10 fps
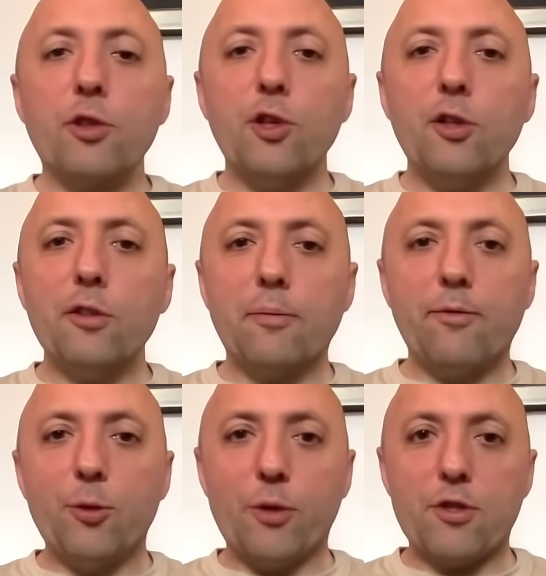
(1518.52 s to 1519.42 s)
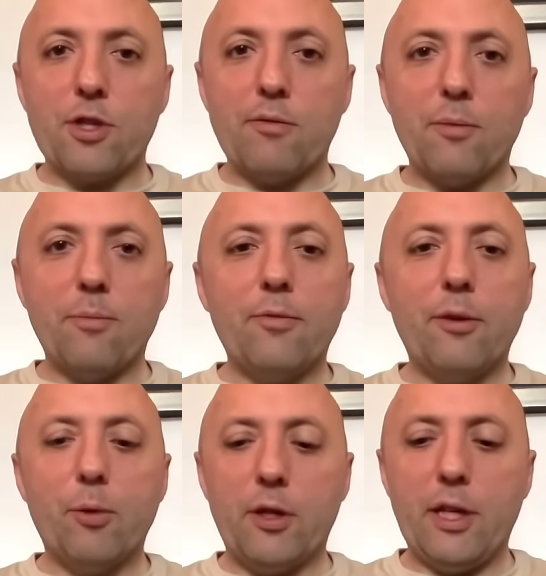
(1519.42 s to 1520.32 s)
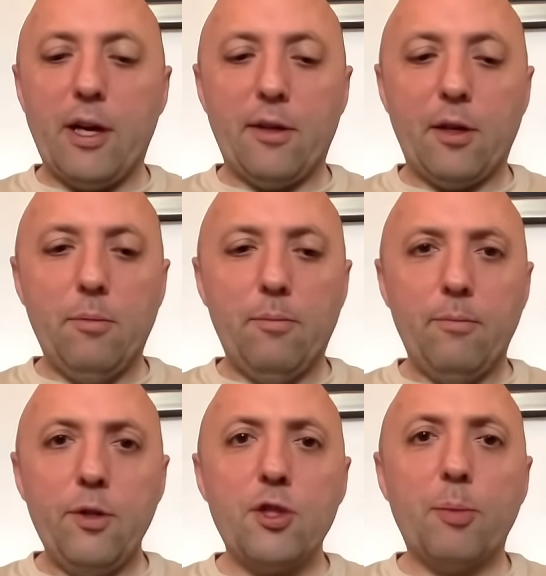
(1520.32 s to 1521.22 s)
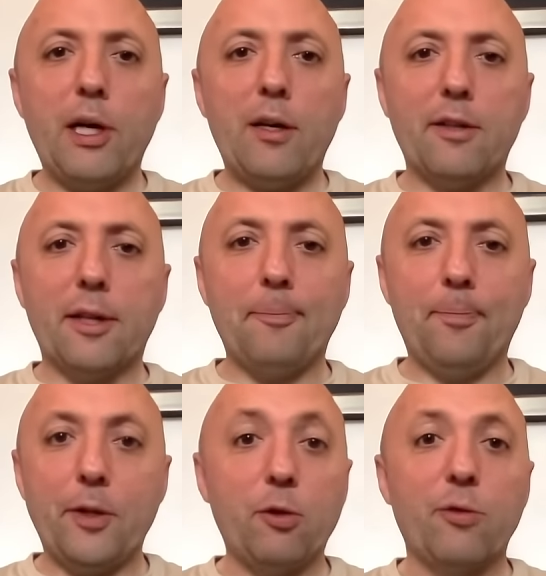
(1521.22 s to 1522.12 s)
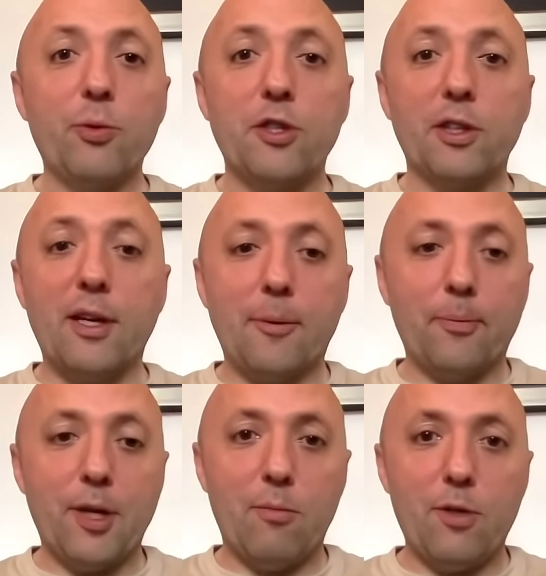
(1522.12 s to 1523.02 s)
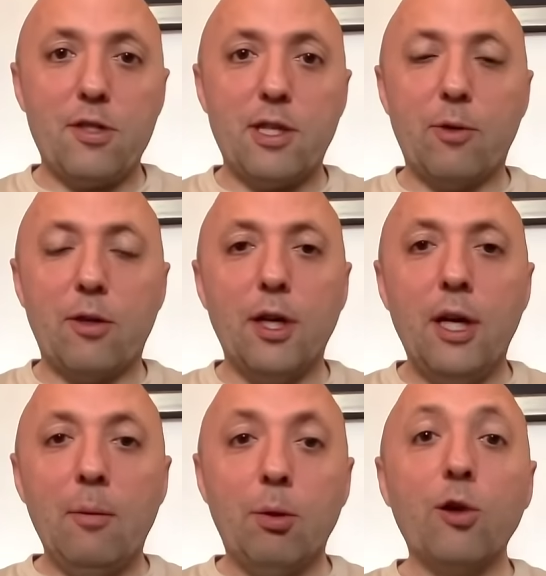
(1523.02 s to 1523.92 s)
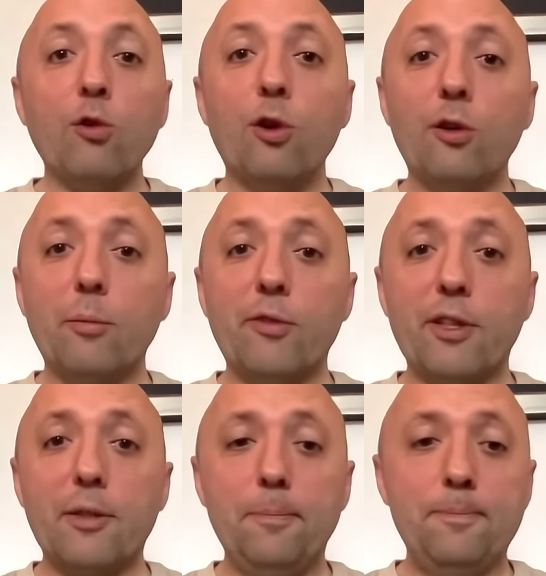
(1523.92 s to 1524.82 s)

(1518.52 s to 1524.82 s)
the corner, Filbert Street, from where they are now. We used to park there. I don't know if we still are this time round. But long gone, I'm afraid.